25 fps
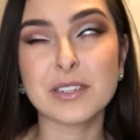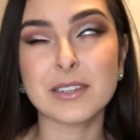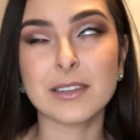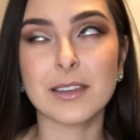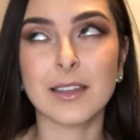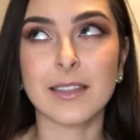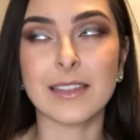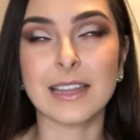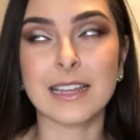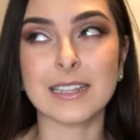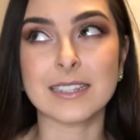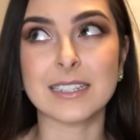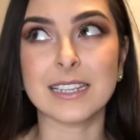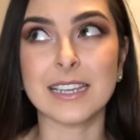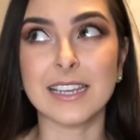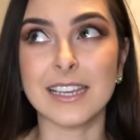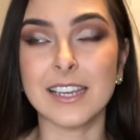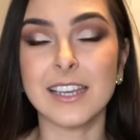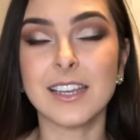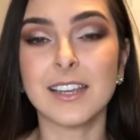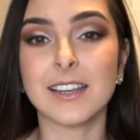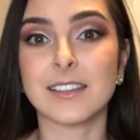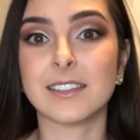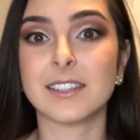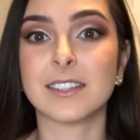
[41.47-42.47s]
that's
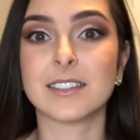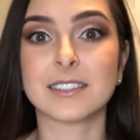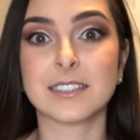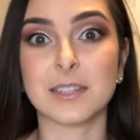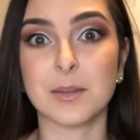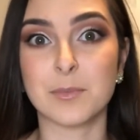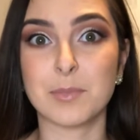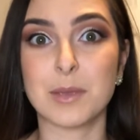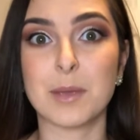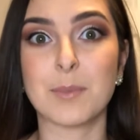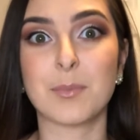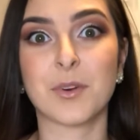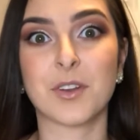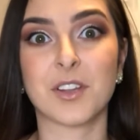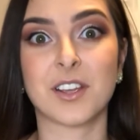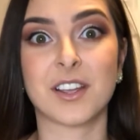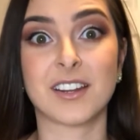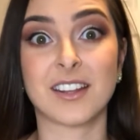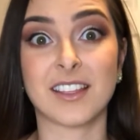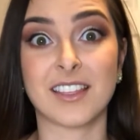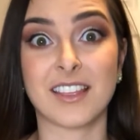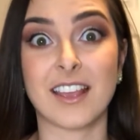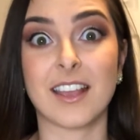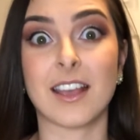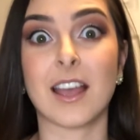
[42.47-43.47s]
it, and then some people are
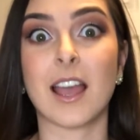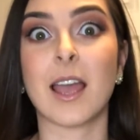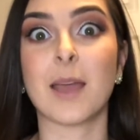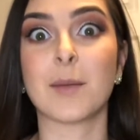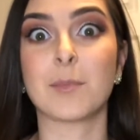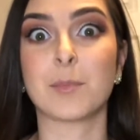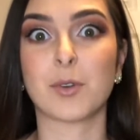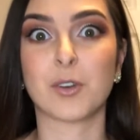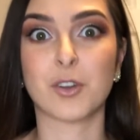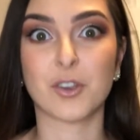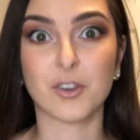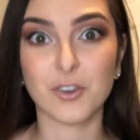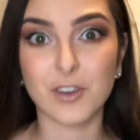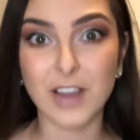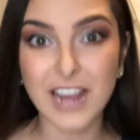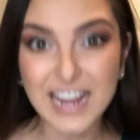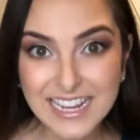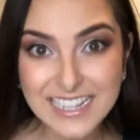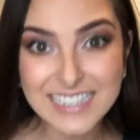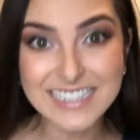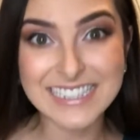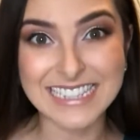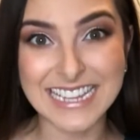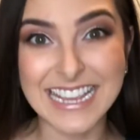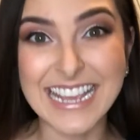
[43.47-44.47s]
gonna think I'm
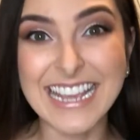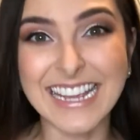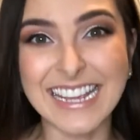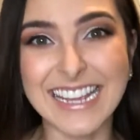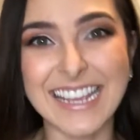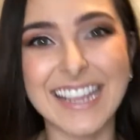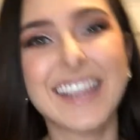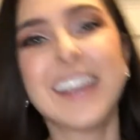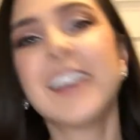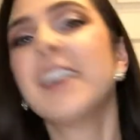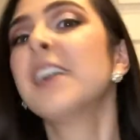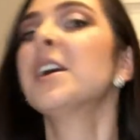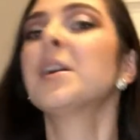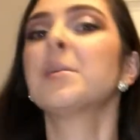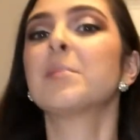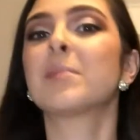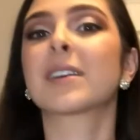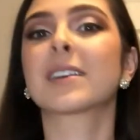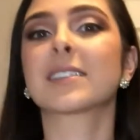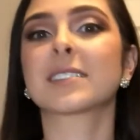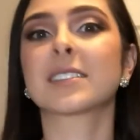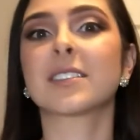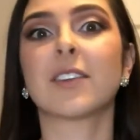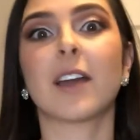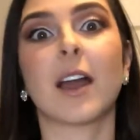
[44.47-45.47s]
crazy
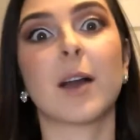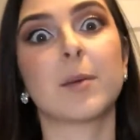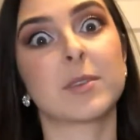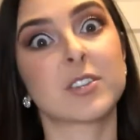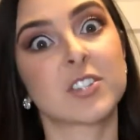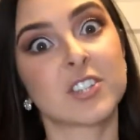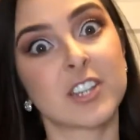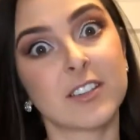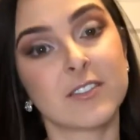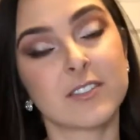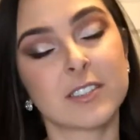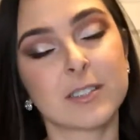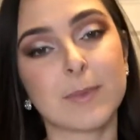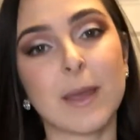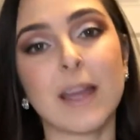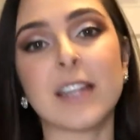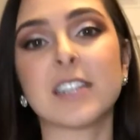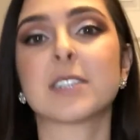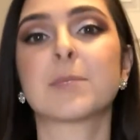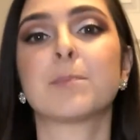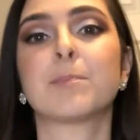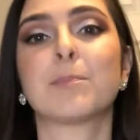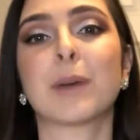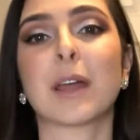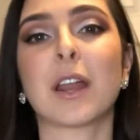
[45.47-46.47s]
because of how much I've
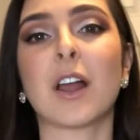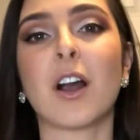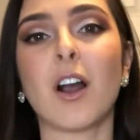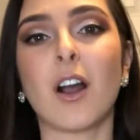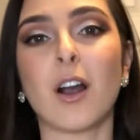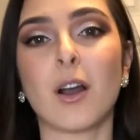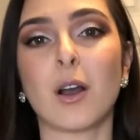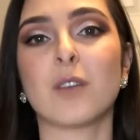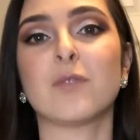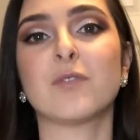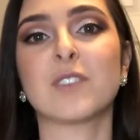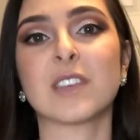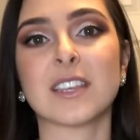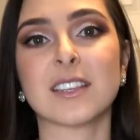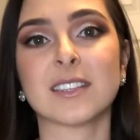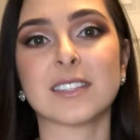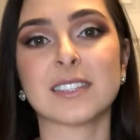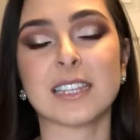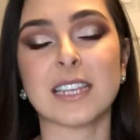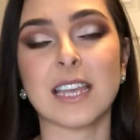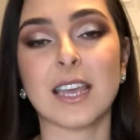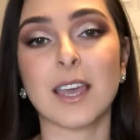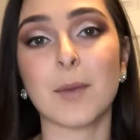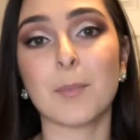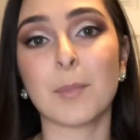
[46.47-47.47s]
spent. But
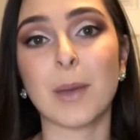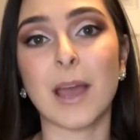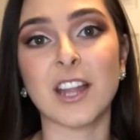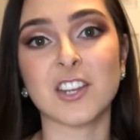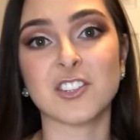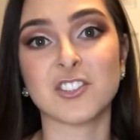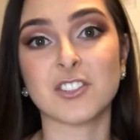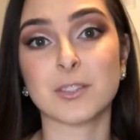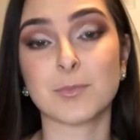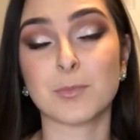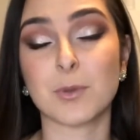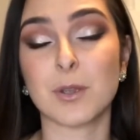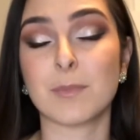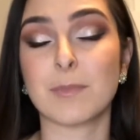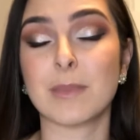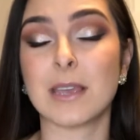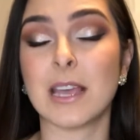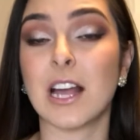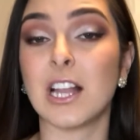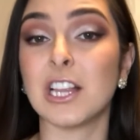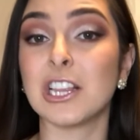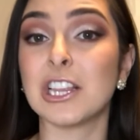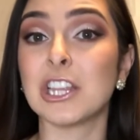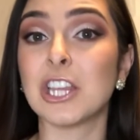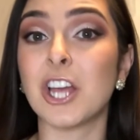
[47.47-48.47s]
obviously, pageants bring me
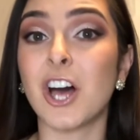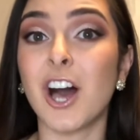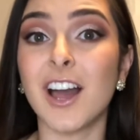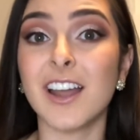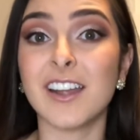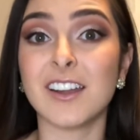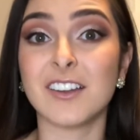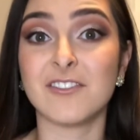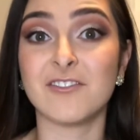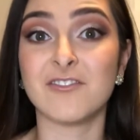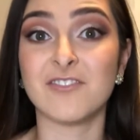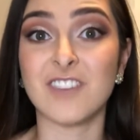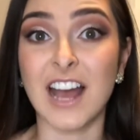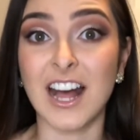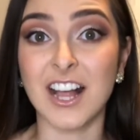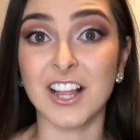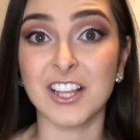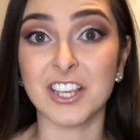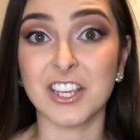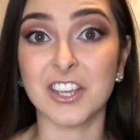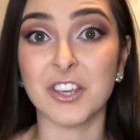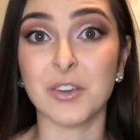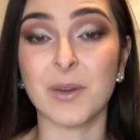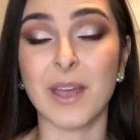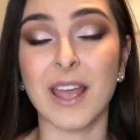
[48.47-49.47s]
a lot of
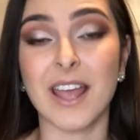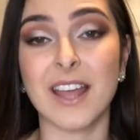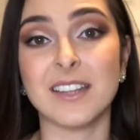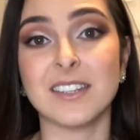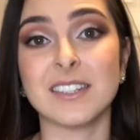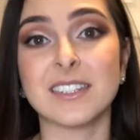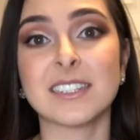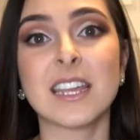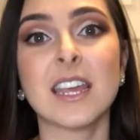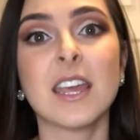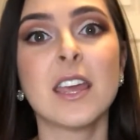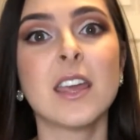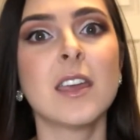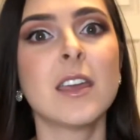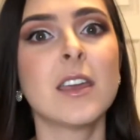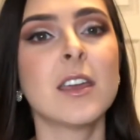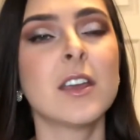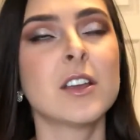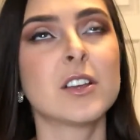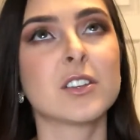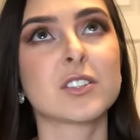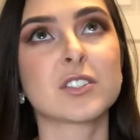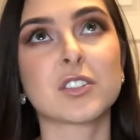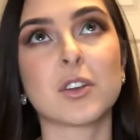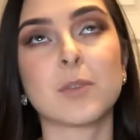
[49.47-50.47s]
value and
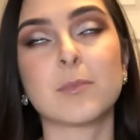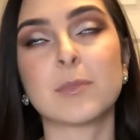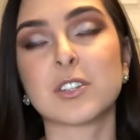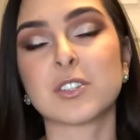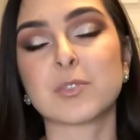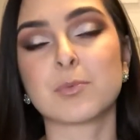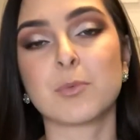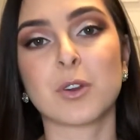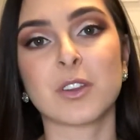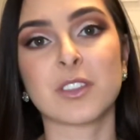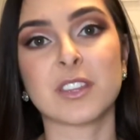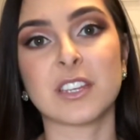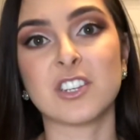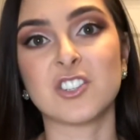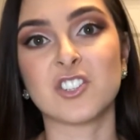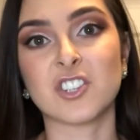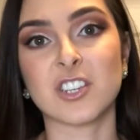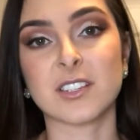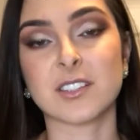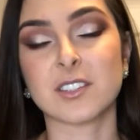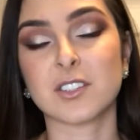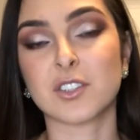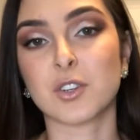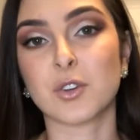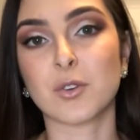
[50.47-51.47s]
so much more than
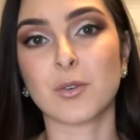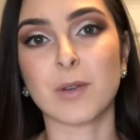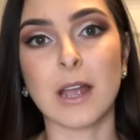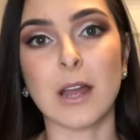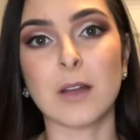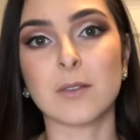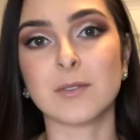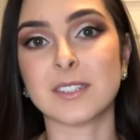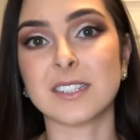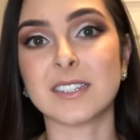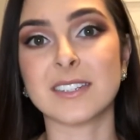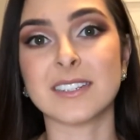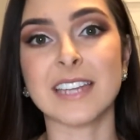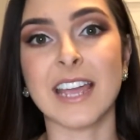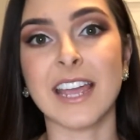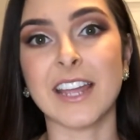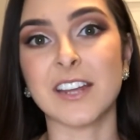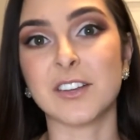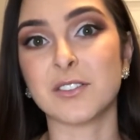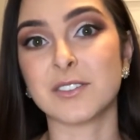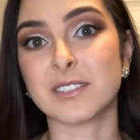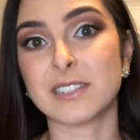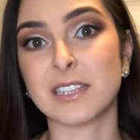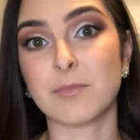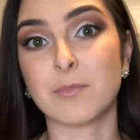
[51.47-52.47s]
just crowns and
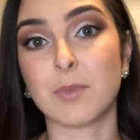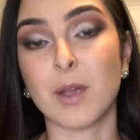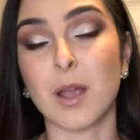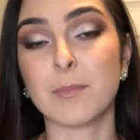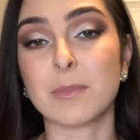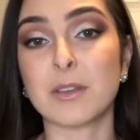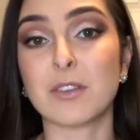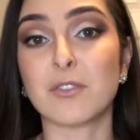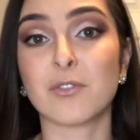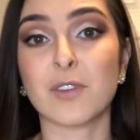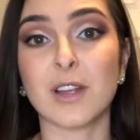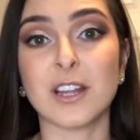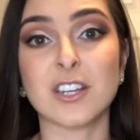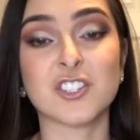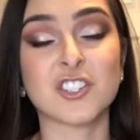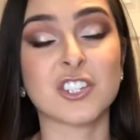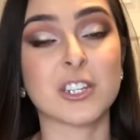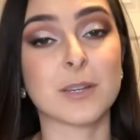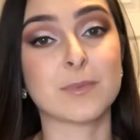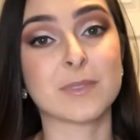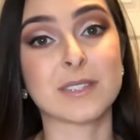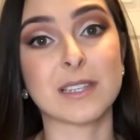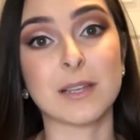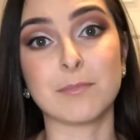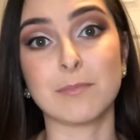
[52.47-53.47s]
titles. They brought me
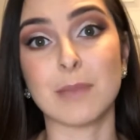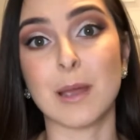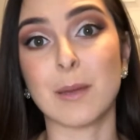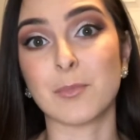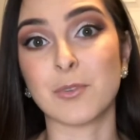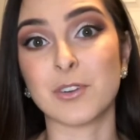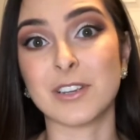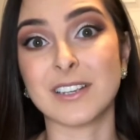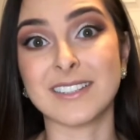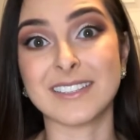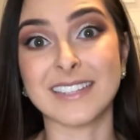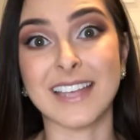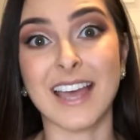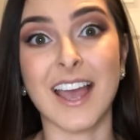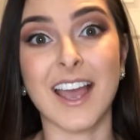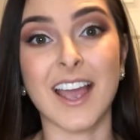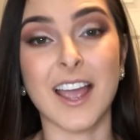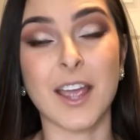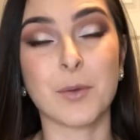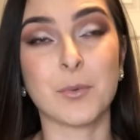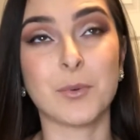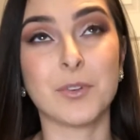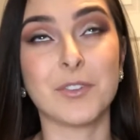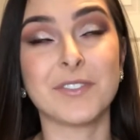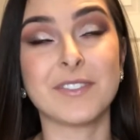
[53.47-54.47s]
friendships and memories that
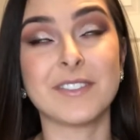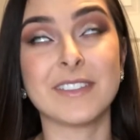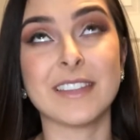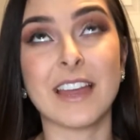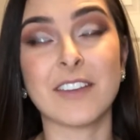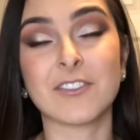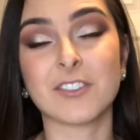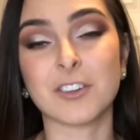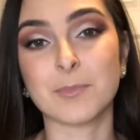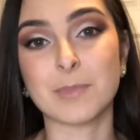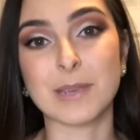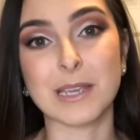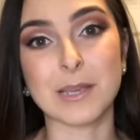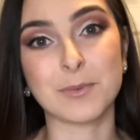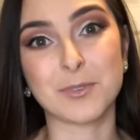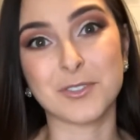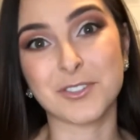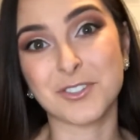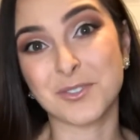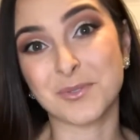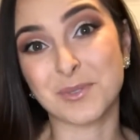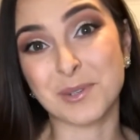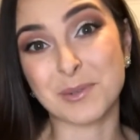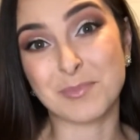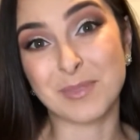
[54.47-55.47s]
I will never be able
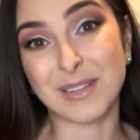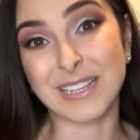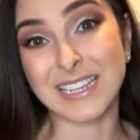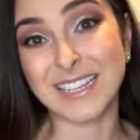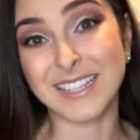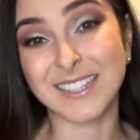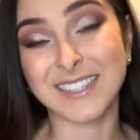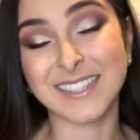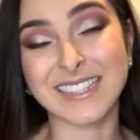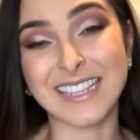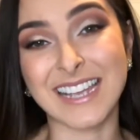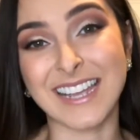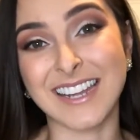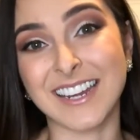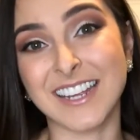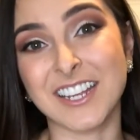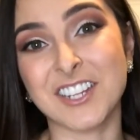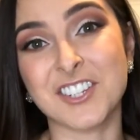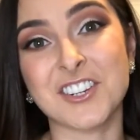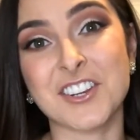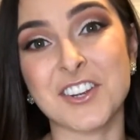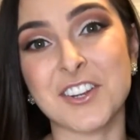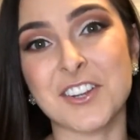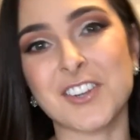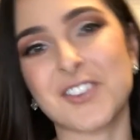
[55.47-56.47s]
to replace and I
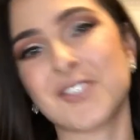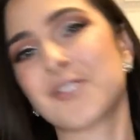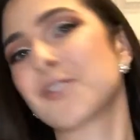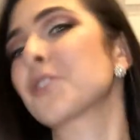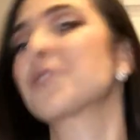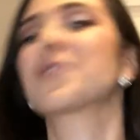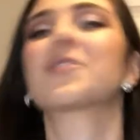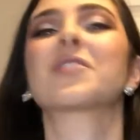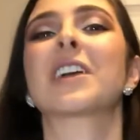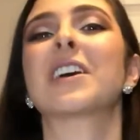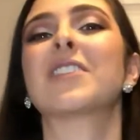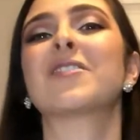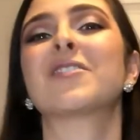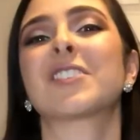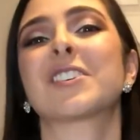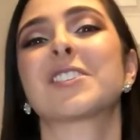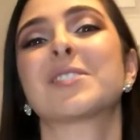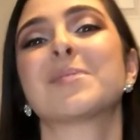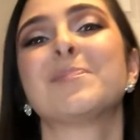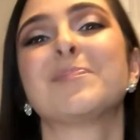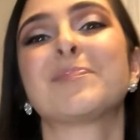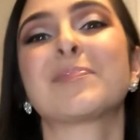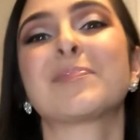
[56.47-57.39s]
cherish for forever.